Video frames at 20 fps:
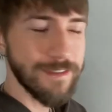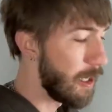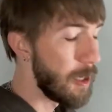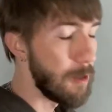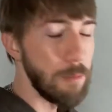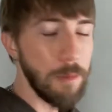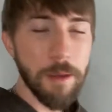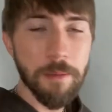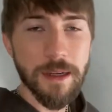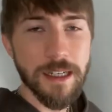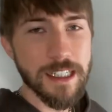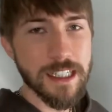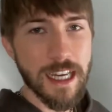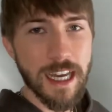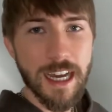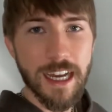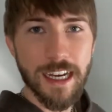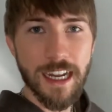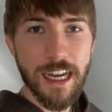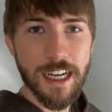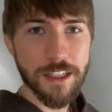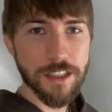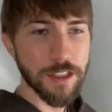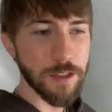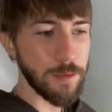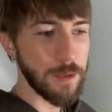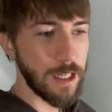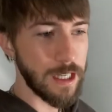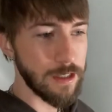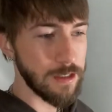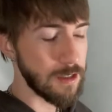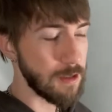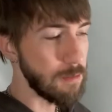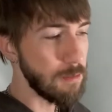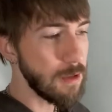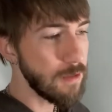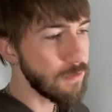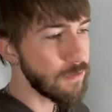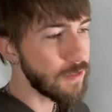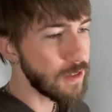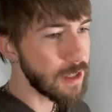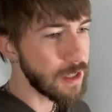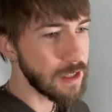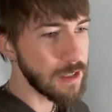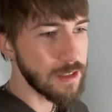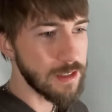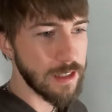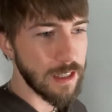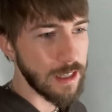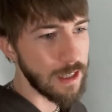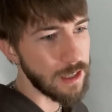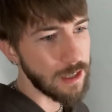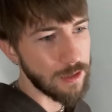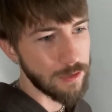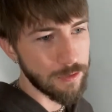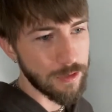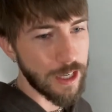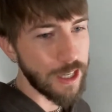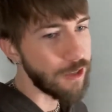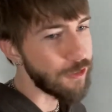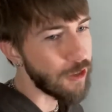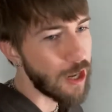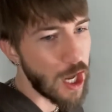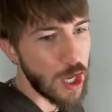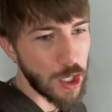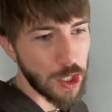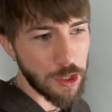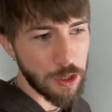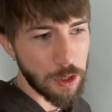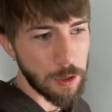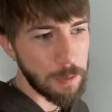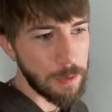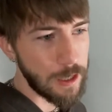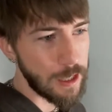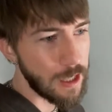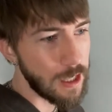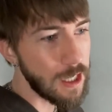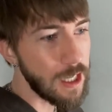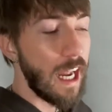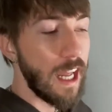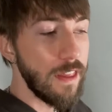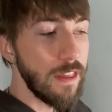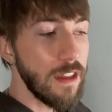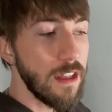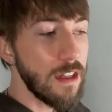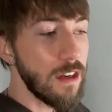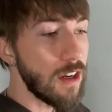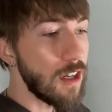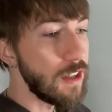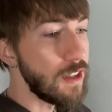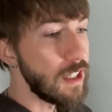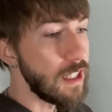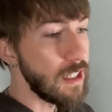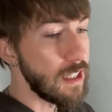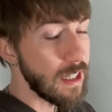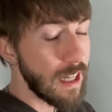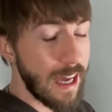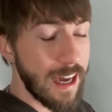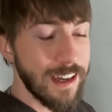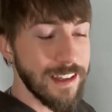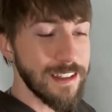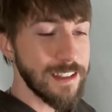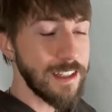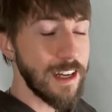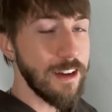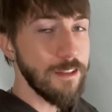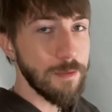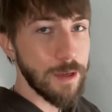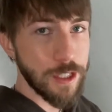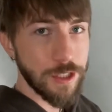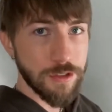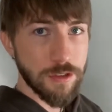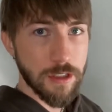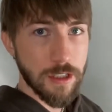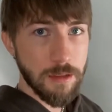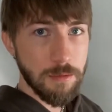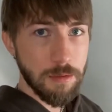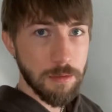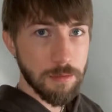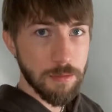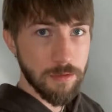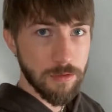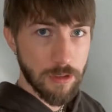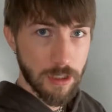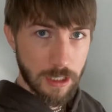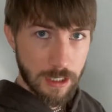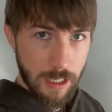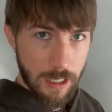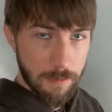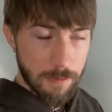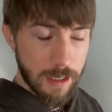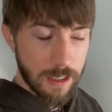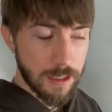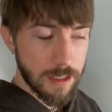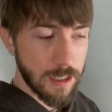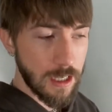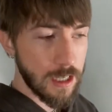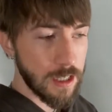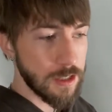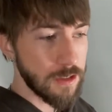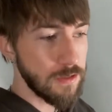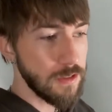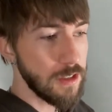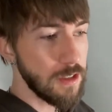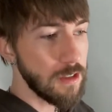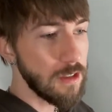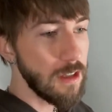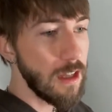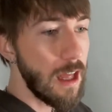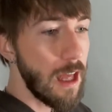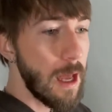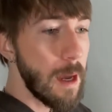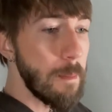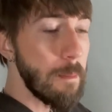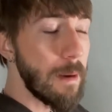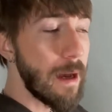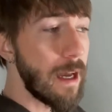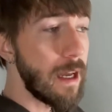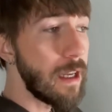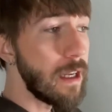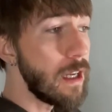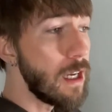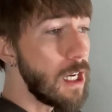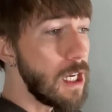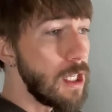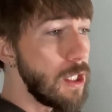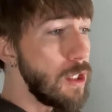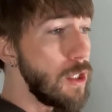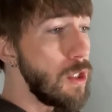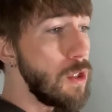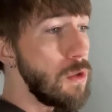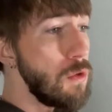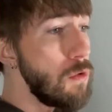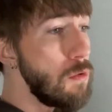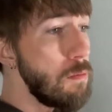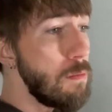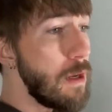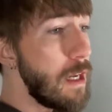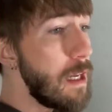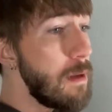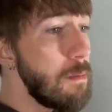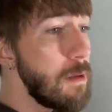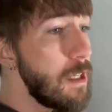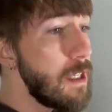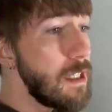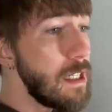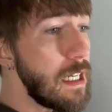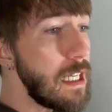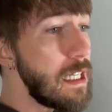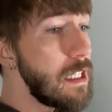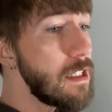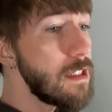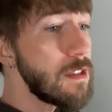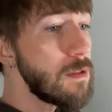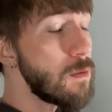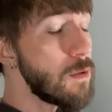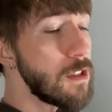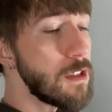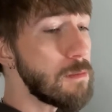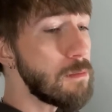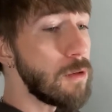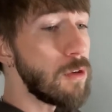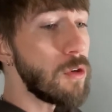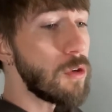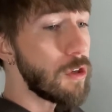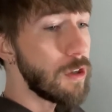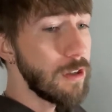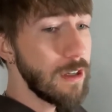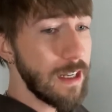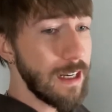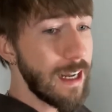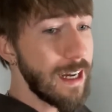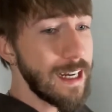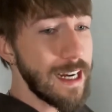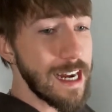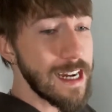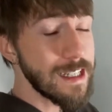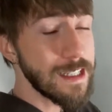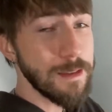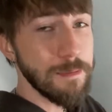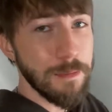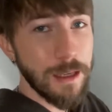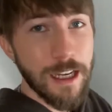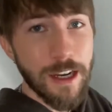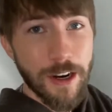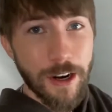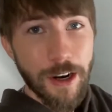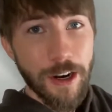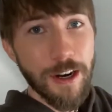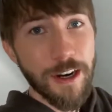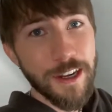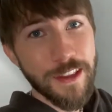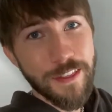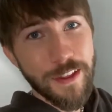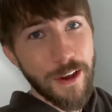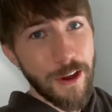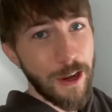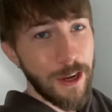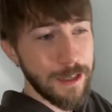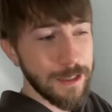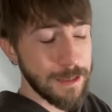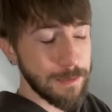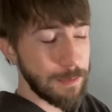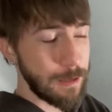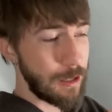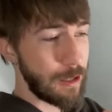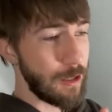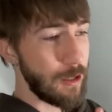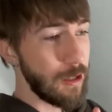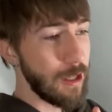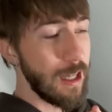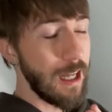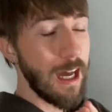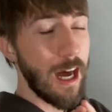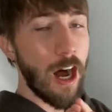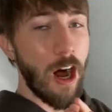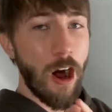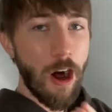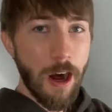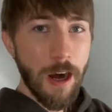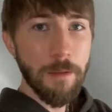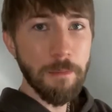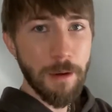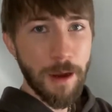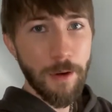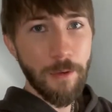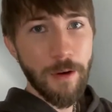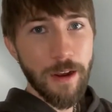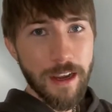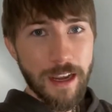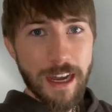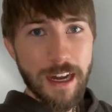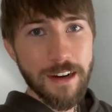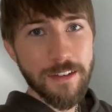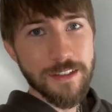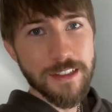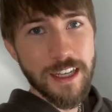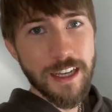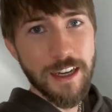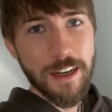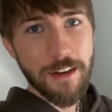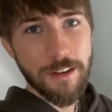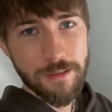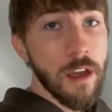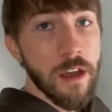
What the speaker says: Me and my dad actually went out to Memphis and ran around a little bit. And then on the last day of my trip, before I came back to Nashville, my new baby niece was born, and I got to meet her in the hospital on my way out of town.